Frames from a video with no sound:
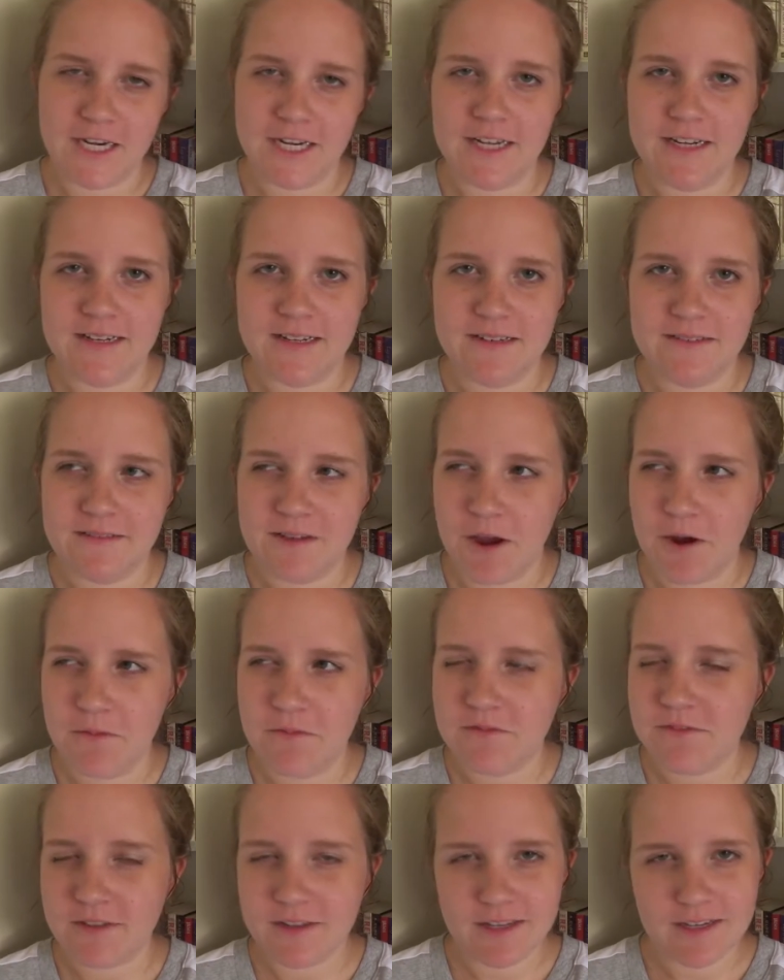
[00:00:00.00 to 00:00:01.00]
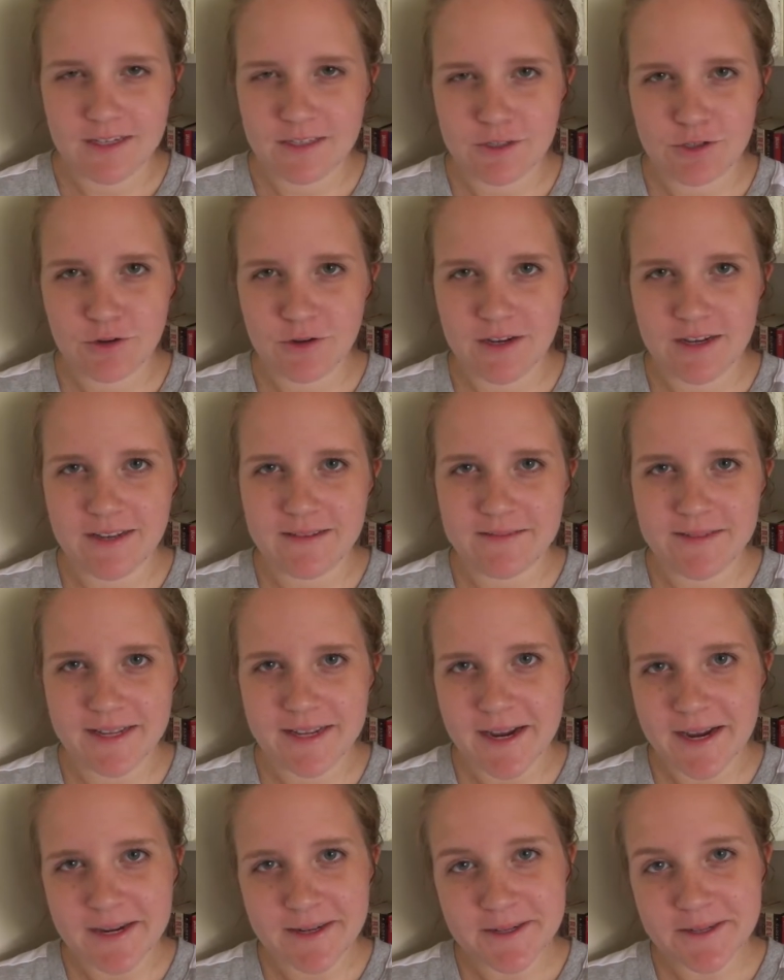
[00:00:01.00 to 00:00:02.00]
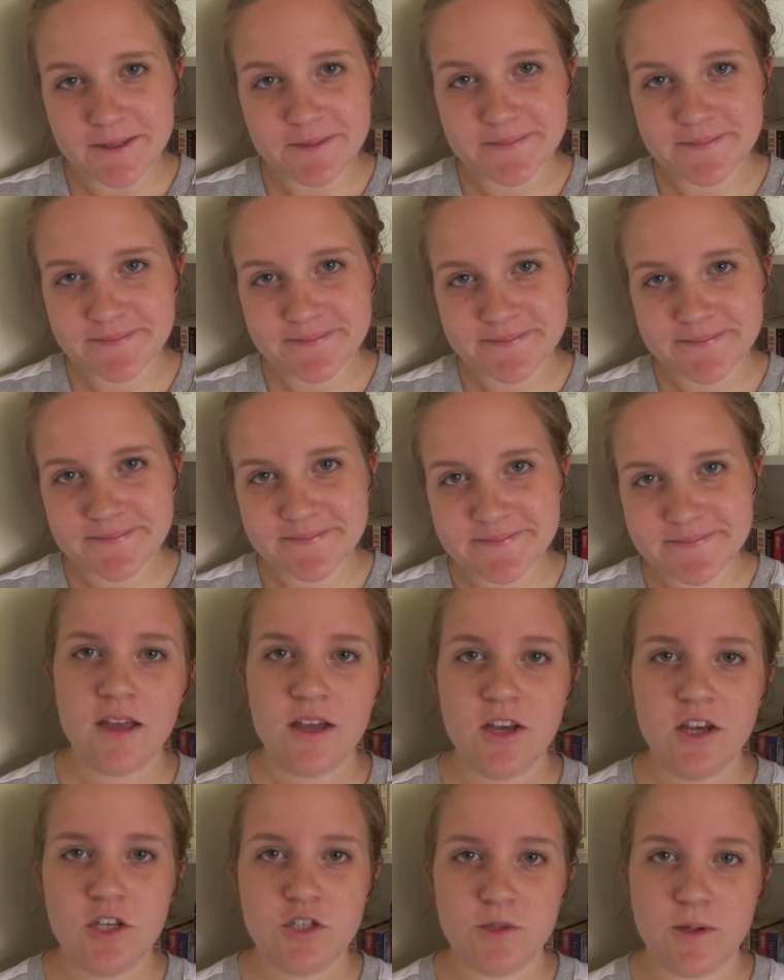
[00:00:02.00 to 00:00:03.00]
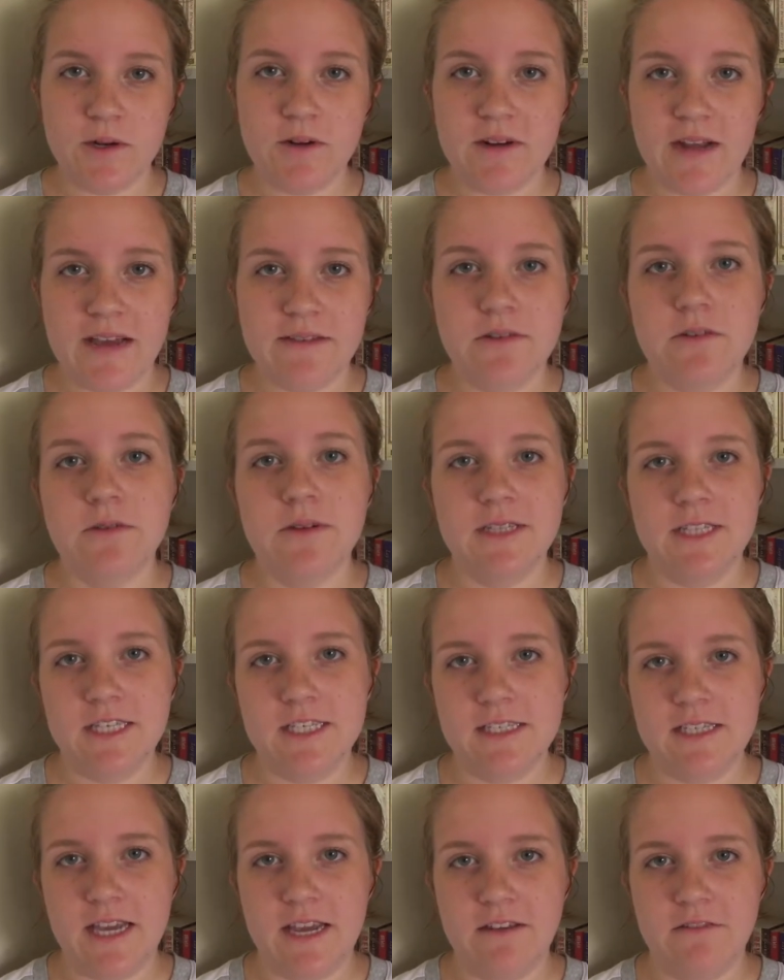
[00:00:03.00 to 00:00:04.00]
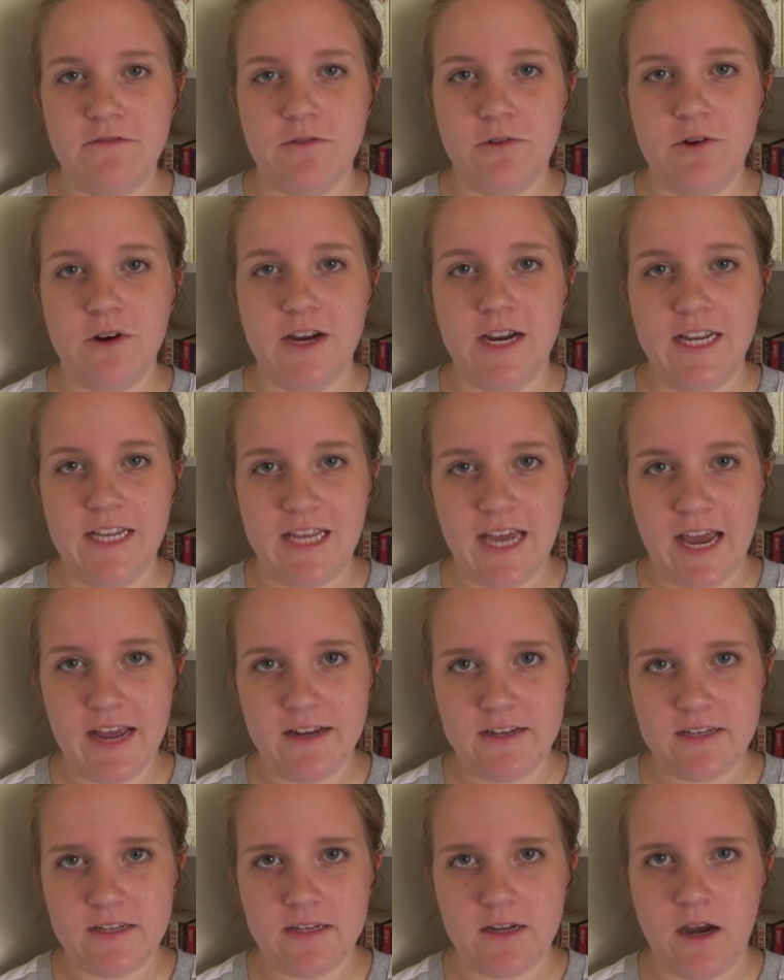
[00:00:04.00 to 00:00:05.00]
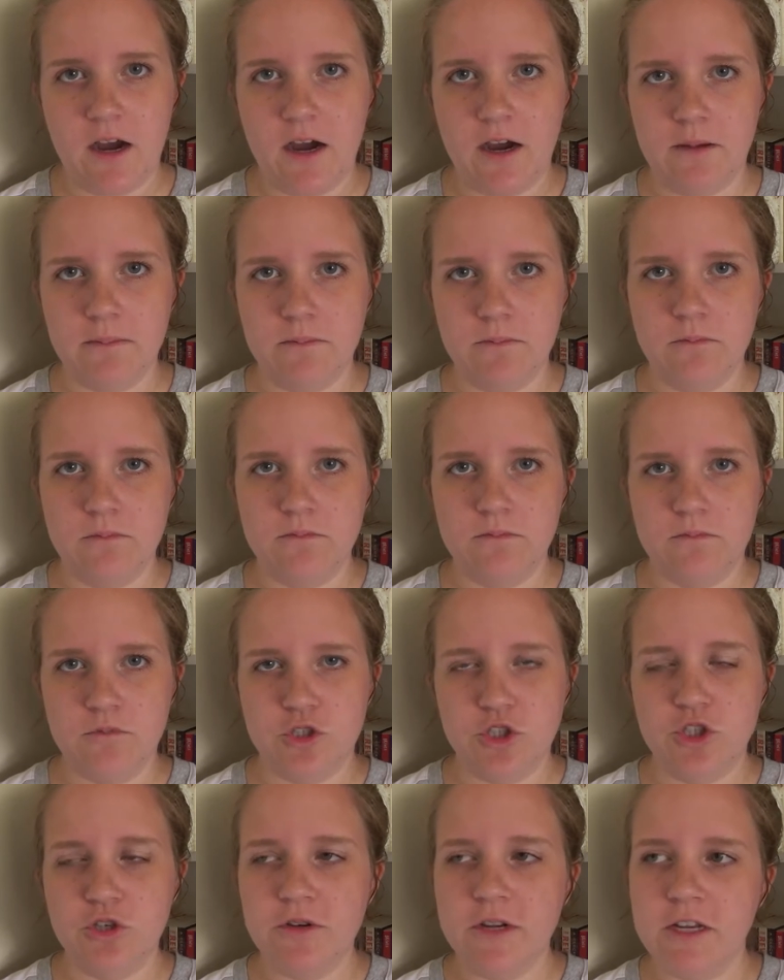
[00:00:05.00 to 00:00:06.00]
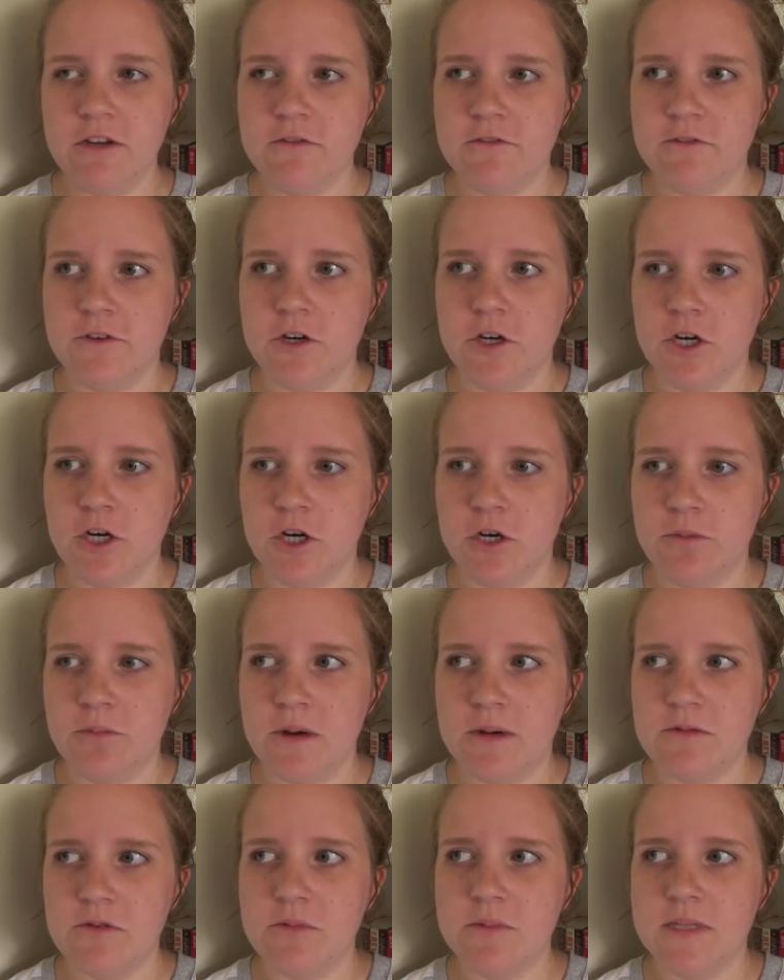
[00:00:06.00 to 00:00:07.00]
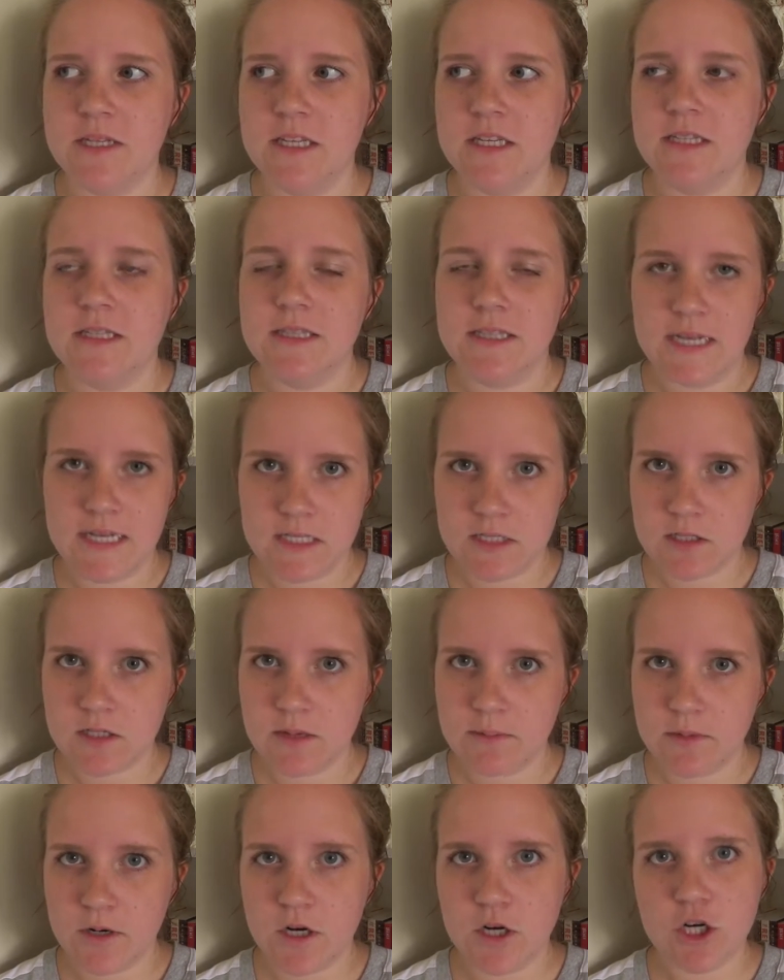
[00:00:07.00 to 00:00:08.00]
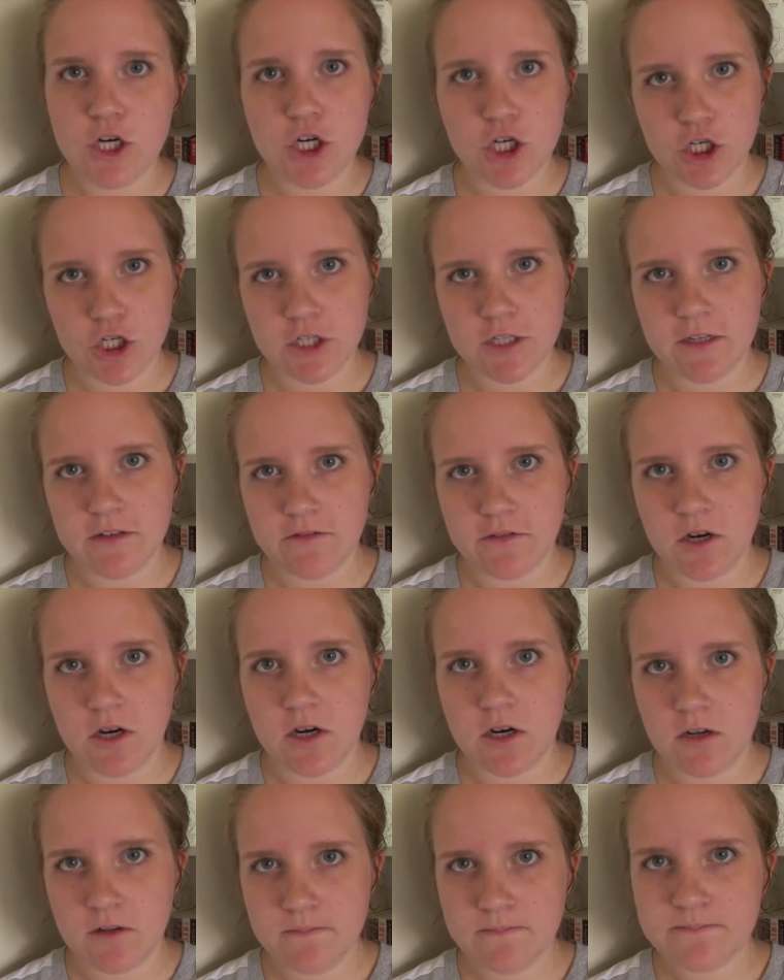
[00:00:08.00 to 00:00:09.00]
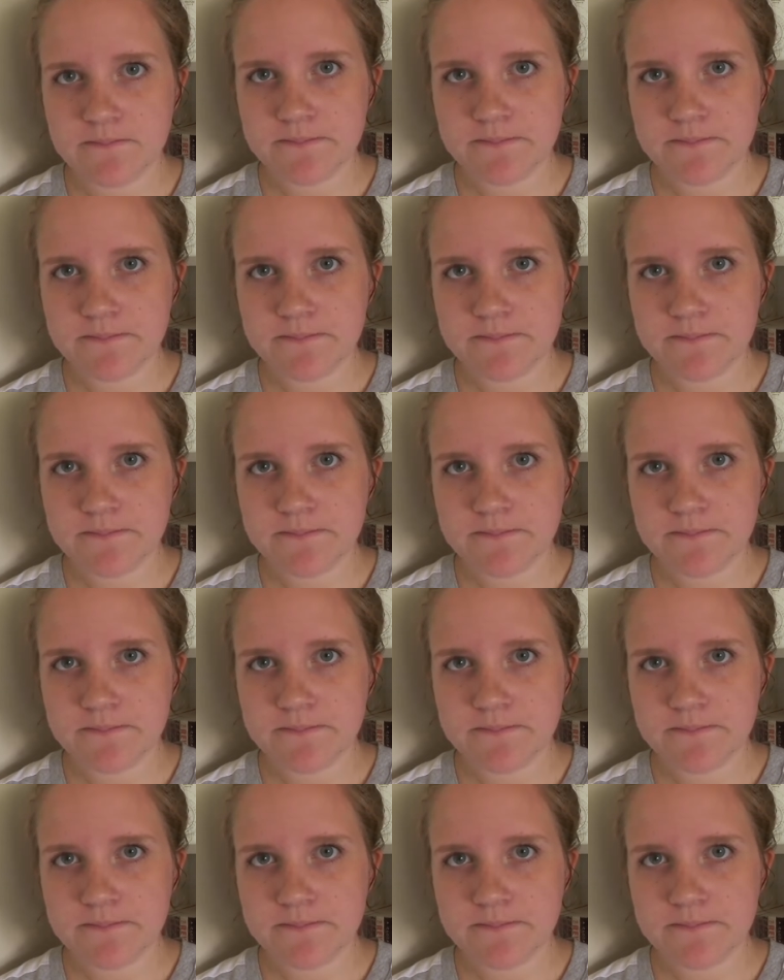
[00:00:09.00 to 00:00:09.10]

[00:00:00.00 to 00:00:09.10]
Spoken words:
it and hopefully enjoy it like I do. So I don't have a release date for it yet. Shooting for probably late summer, early fall.